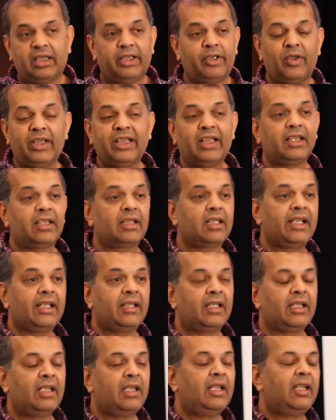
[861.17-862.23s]
During the
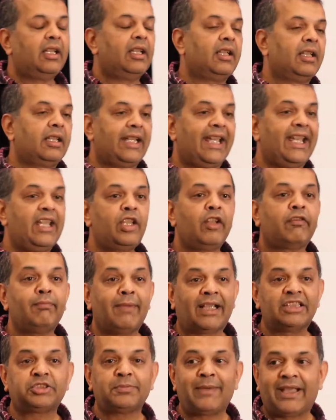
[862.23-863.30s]
age of
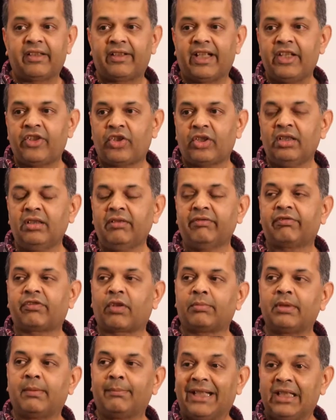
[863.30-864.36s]
mass migration,
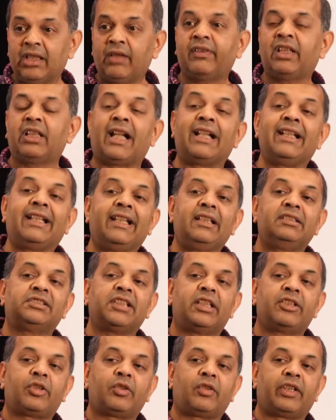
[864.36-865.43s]
from the middle of the nineteenth
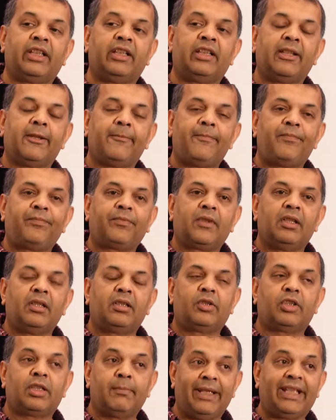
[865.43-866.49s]
century
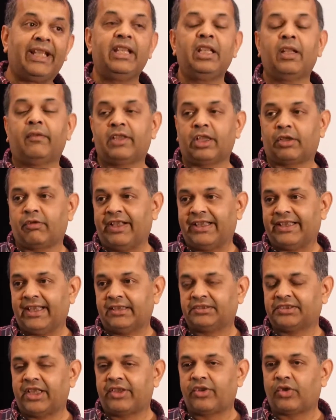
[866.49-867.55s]
to the beginning of the
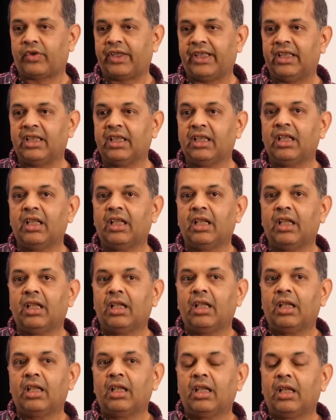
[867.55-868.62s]
twentieth century,
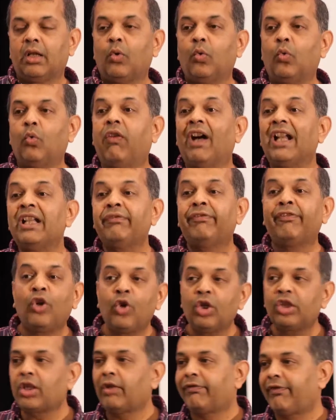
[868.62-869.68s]

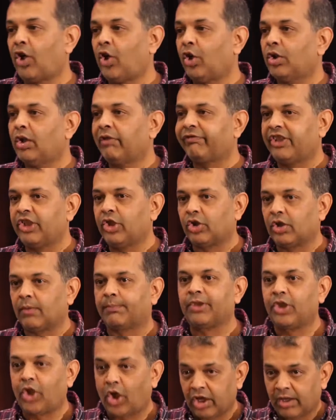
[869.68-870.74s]
one-fourth of all of
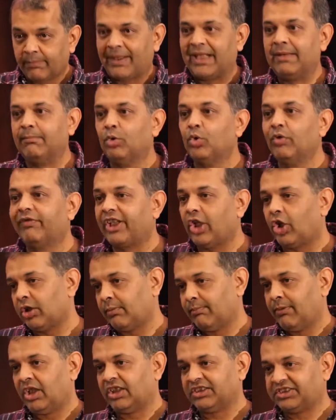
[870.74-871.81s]
Europe got up and moved
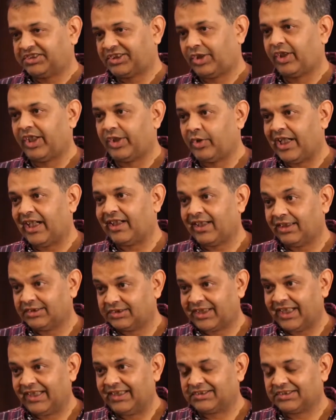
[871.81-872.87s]
en masse to the United
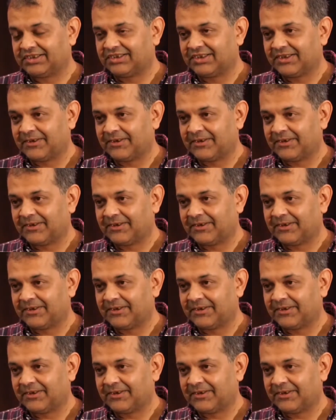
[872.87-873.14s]
States.